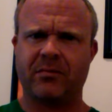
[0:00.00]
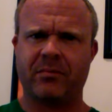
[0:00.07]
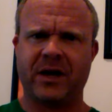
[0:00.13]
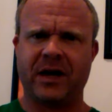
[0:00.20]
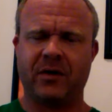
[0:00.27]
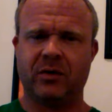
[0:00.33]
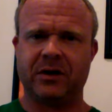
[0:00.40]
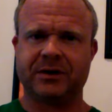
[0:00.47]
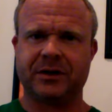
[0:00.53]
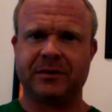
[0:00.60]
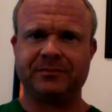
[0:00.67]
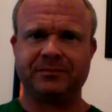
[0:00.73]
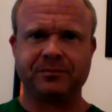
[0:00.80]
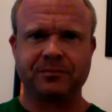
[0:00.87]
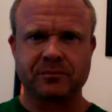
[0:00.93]
Big
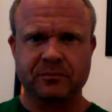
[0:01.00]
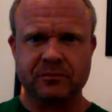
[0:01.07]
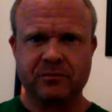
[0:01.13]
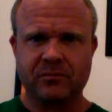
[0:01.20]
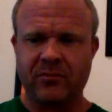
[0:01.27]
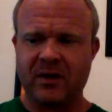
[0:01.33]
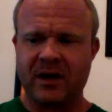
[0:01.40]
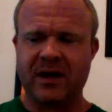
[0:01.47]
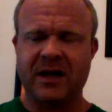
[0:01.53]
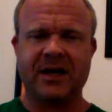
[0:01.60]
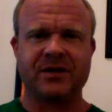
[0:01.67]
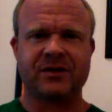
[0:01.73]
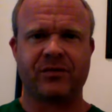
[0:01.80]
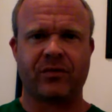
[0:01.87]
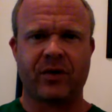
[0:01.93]
whiskey.
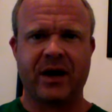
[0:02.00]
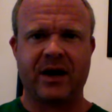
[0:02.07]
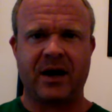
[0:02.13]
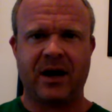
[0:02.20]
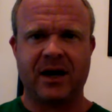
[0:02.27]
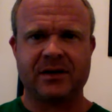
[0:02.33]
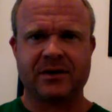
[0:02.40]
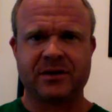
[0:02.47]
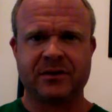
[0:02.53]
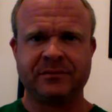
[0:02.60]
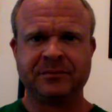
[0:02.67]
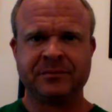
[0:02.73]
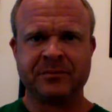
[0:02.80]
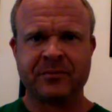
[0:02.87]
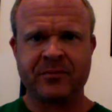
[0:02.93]
Hint of red hots
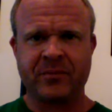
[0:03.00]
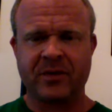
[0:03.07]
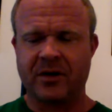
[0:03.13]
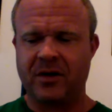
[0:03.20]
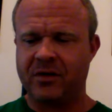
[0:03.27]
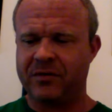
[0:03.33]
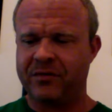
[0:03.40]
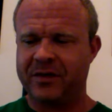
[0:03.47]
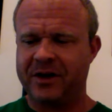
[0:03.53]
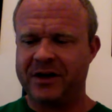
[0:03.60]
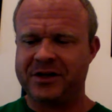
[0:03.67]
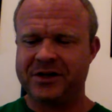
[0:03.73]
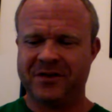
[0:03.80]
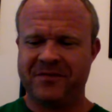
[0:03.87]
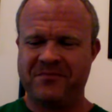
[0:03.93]
on the
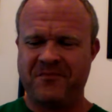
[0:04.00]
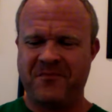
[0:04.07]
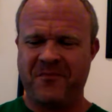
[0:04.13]
finish.